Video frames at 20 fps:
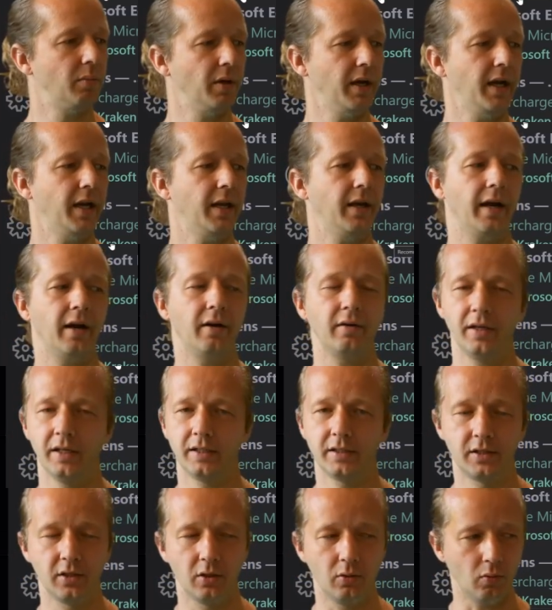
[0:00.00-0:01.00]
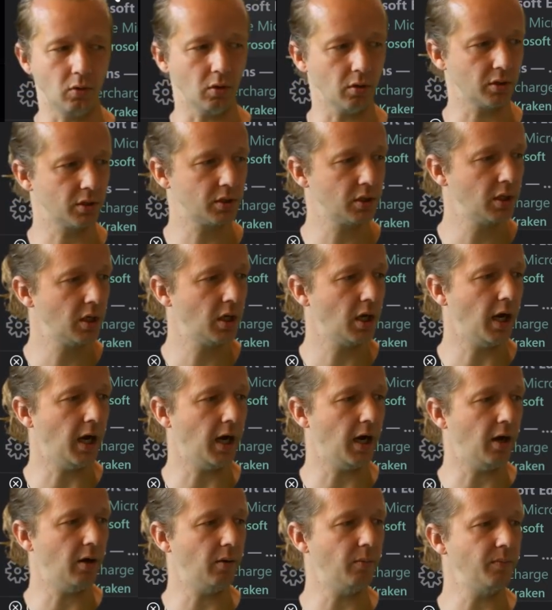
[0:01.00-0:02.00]
But anyhow, it still works.
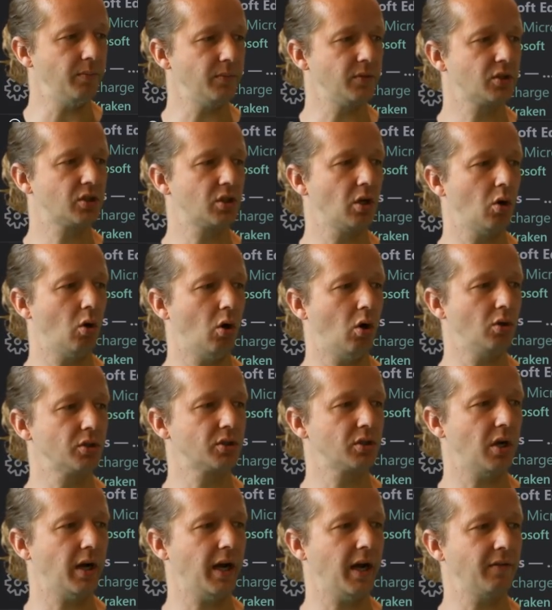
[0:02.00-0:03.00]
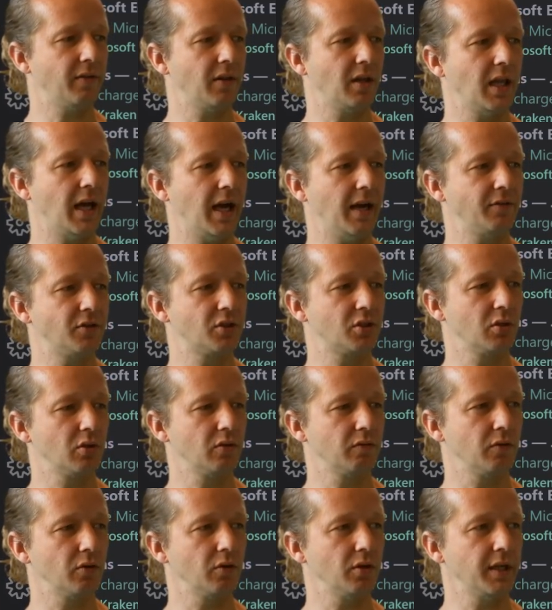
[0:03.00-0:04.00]
Um, so also I have the live
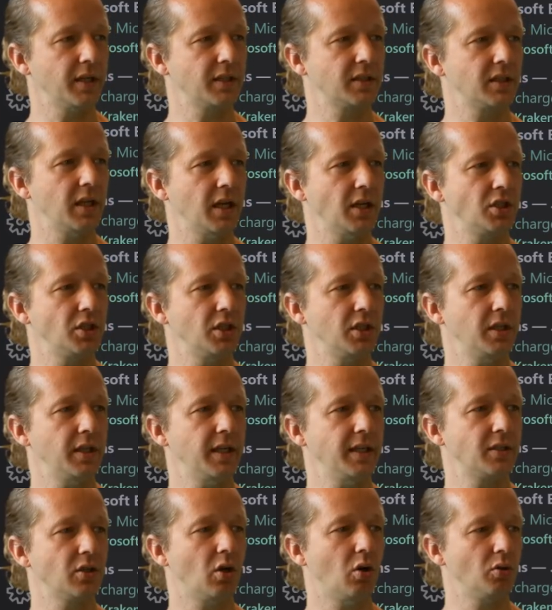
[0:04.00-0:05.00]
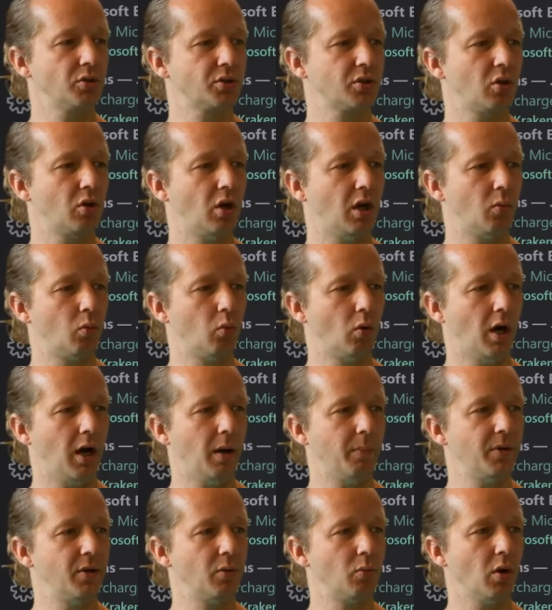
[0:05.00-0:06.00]
server extension. It's also
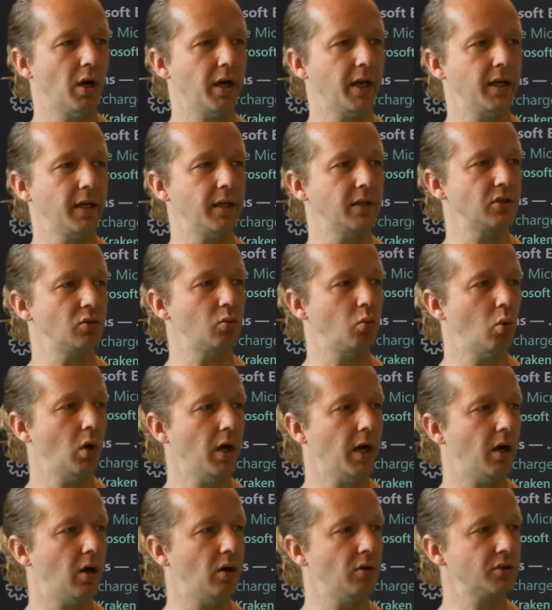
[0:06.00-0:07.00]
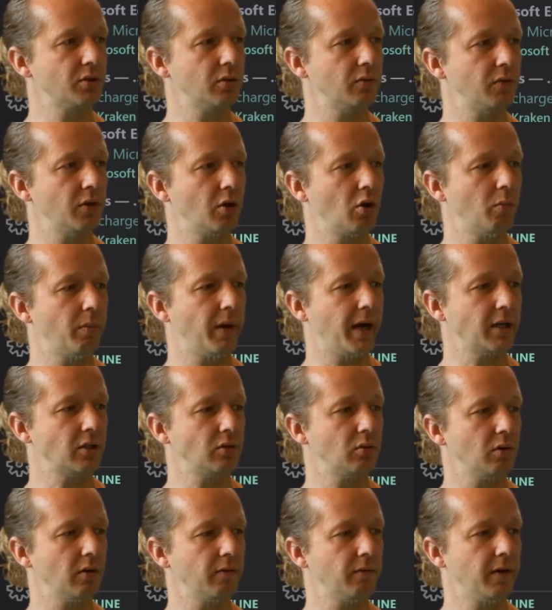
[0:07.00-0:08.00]
up and running as well. So if we go back
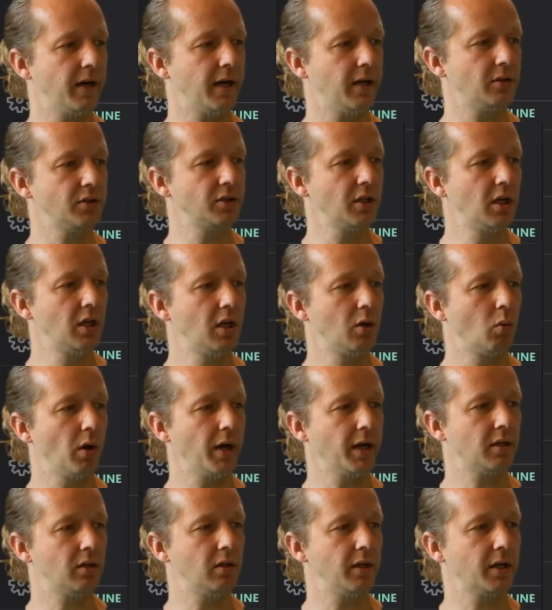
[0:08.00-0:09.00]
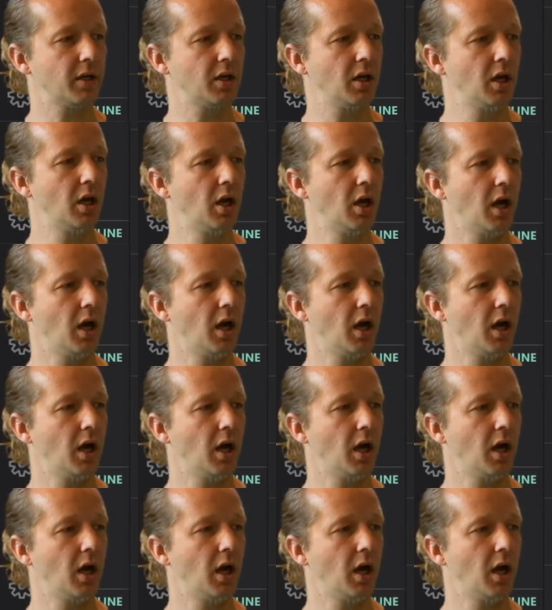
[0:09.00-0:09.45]
to our files, right click,